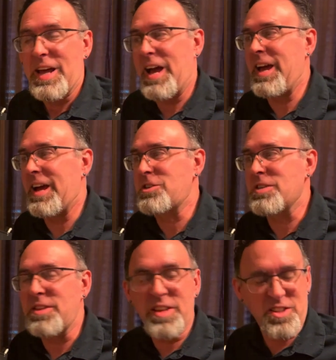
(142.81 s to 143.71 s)
I
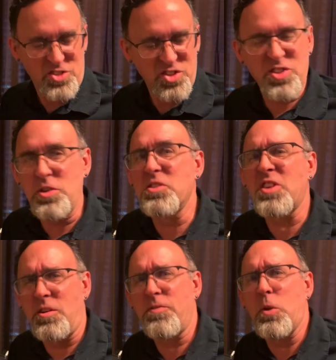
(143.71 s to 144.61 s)
actually think that you should do
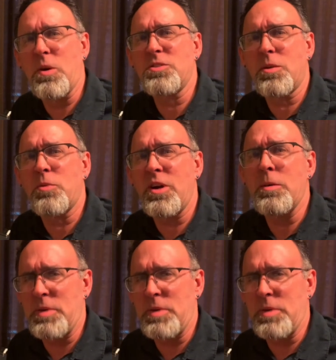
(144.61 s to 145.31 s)
this on the floor somewhere.